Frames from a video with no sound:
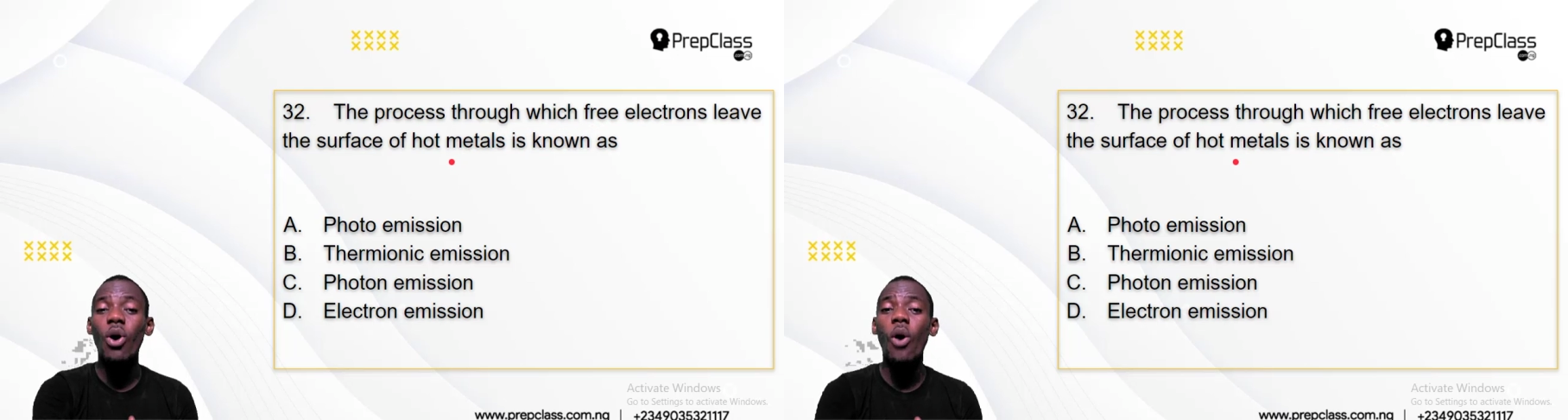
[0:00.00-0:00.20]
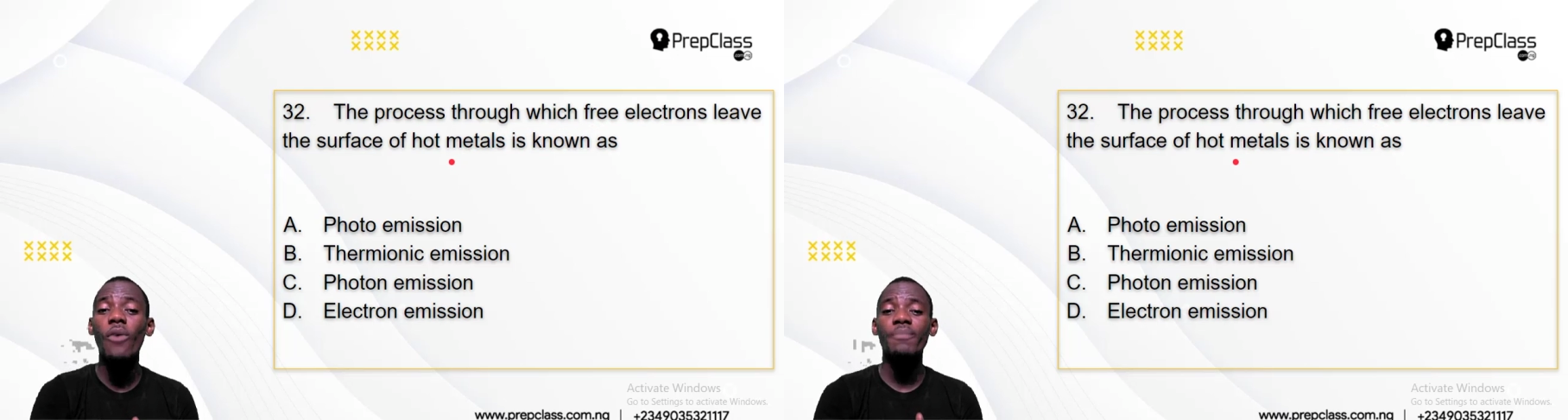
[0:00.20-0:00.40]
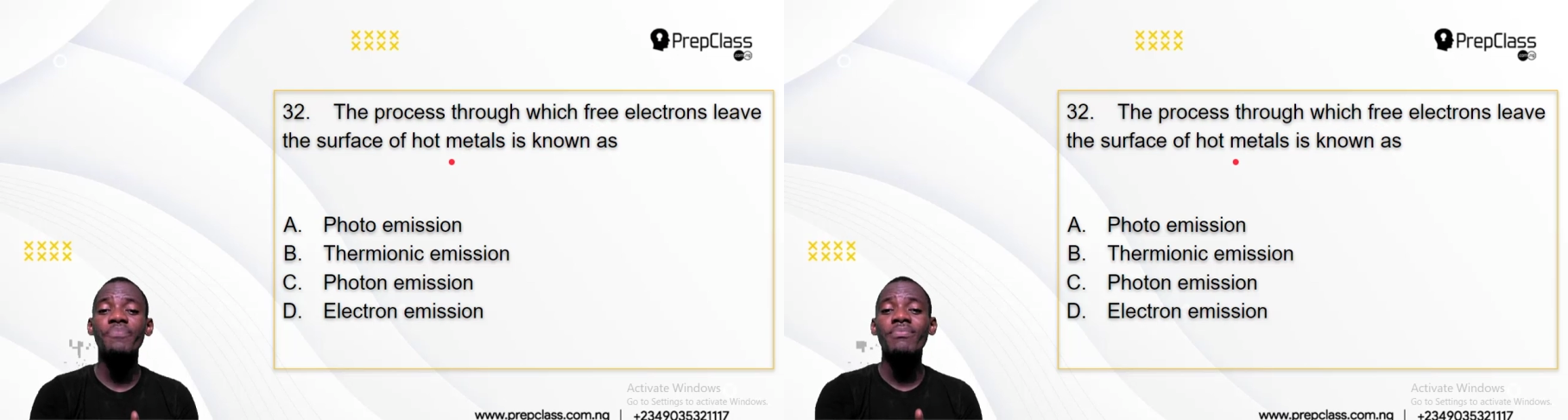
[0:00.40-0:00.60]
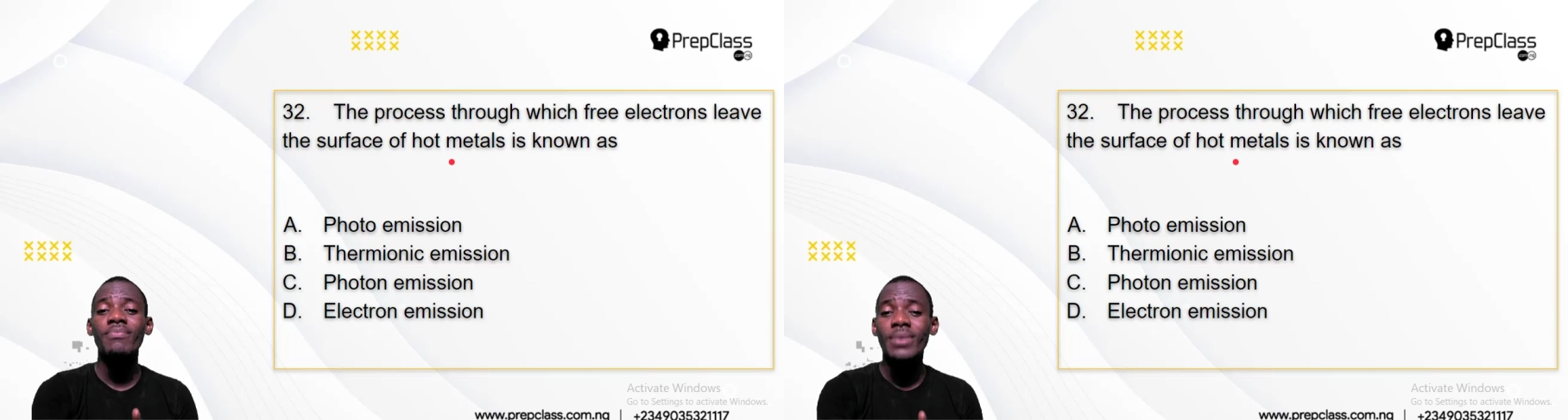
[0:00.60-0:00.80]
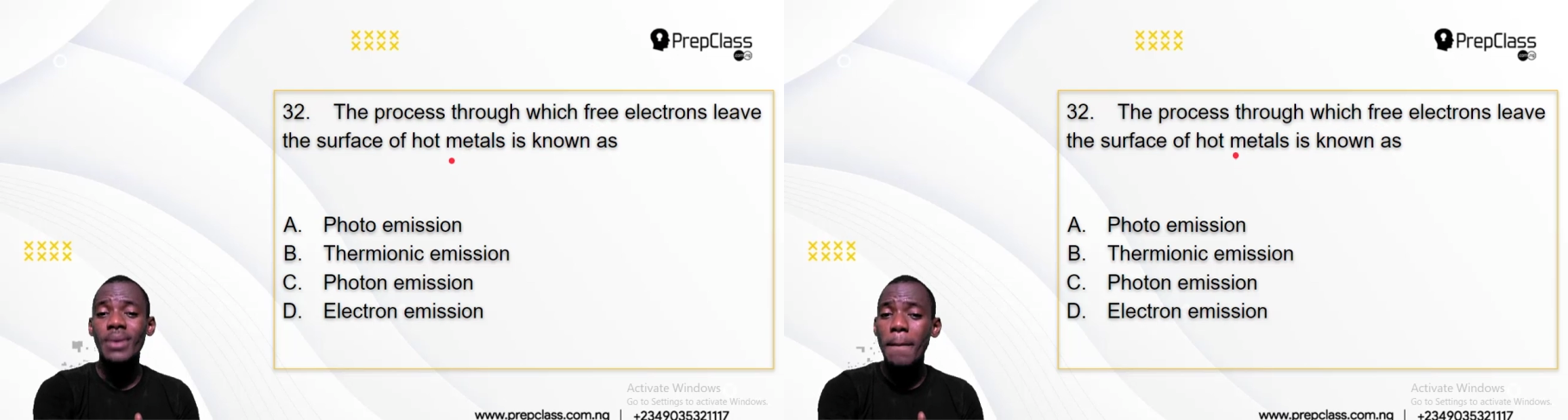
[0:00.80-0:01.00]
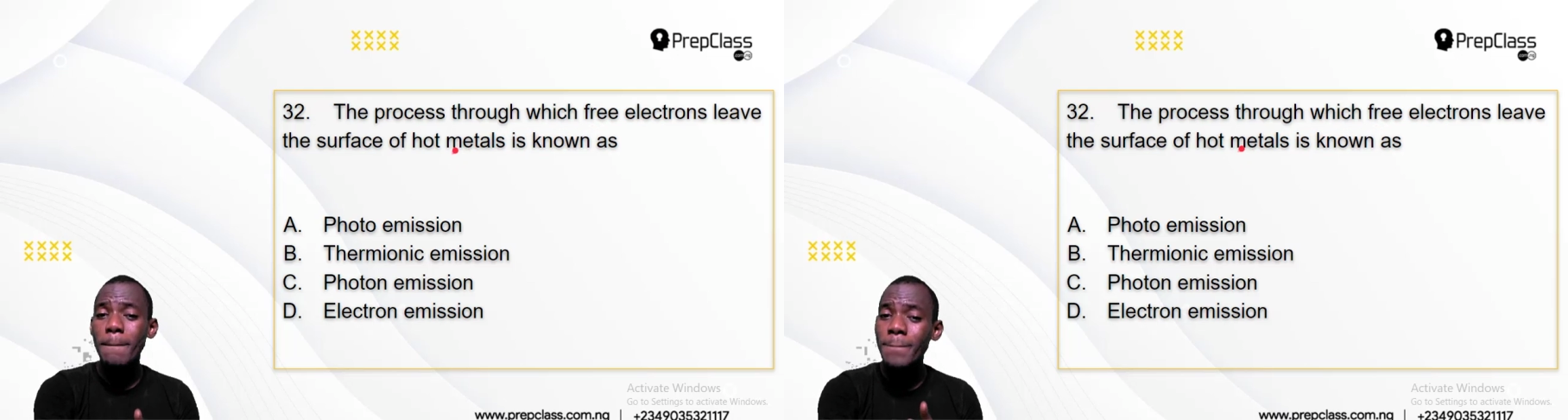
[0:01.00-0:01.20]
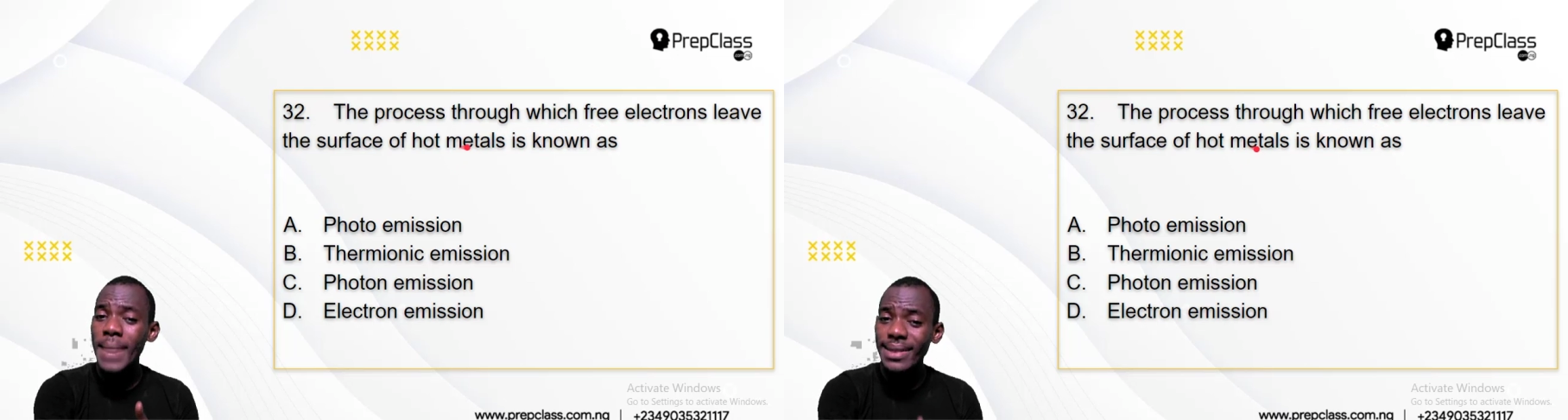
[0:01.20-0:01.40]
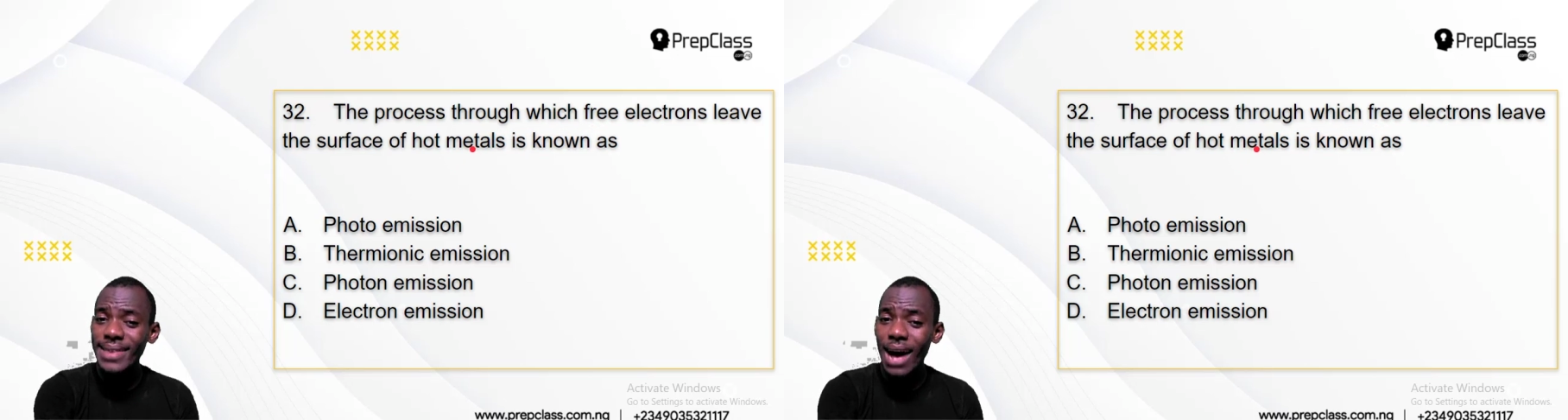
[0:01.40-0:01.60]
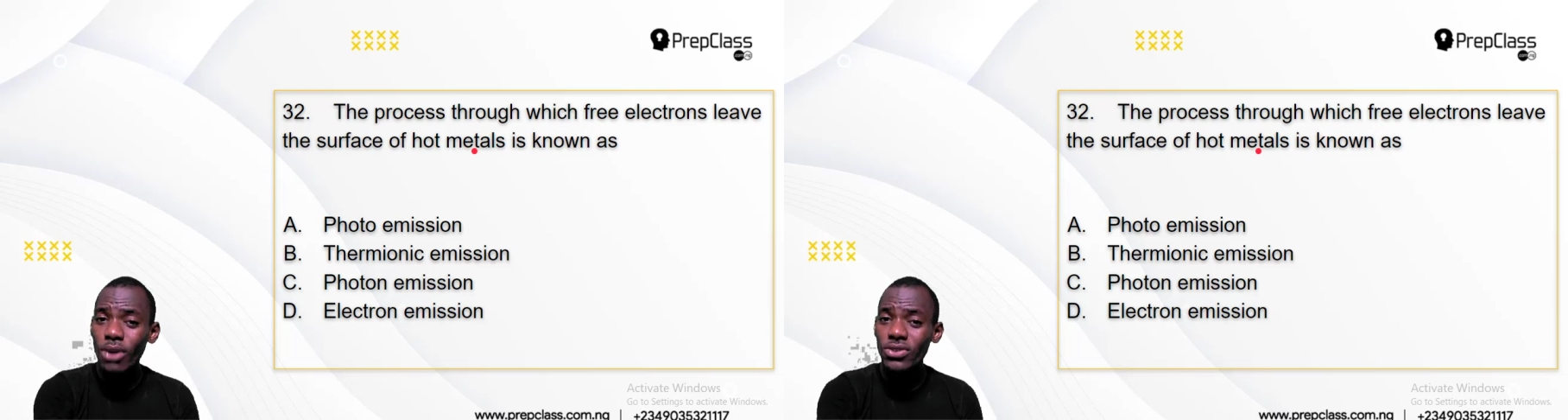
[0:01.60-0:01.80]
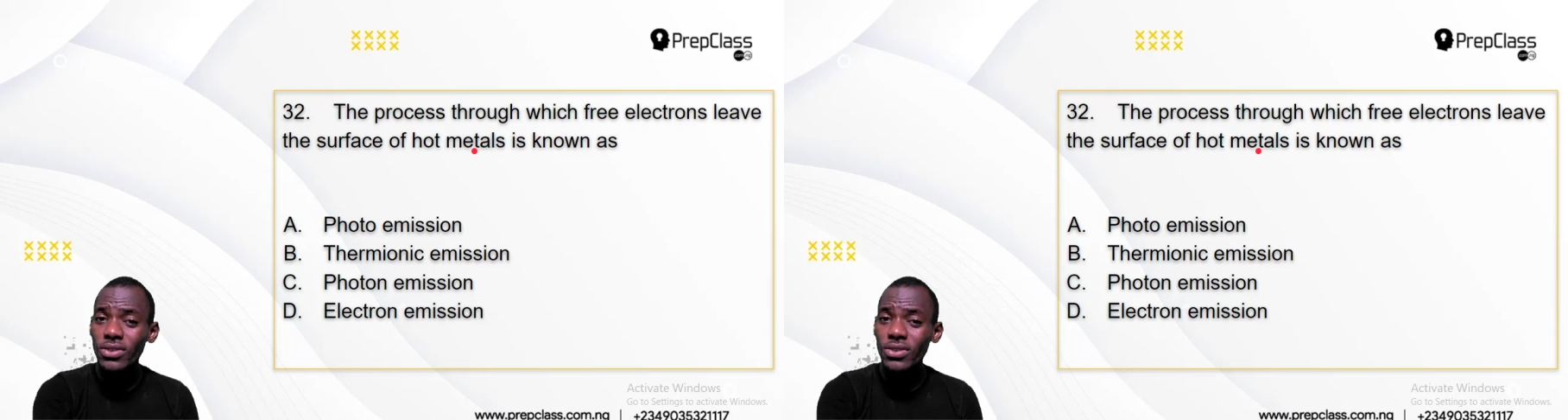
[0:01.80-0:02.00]
of
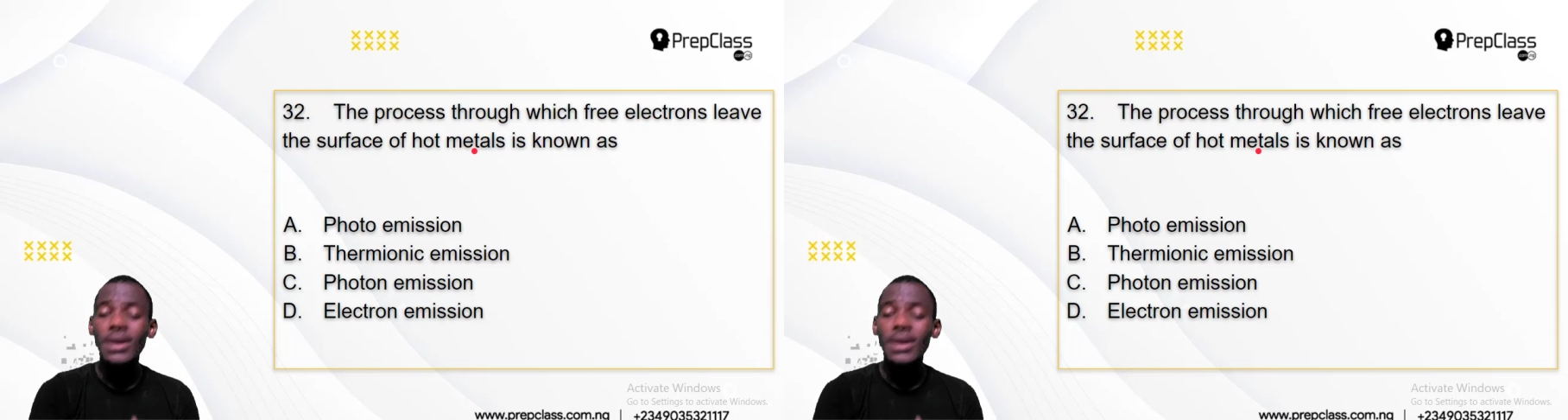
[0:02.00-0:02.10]
metals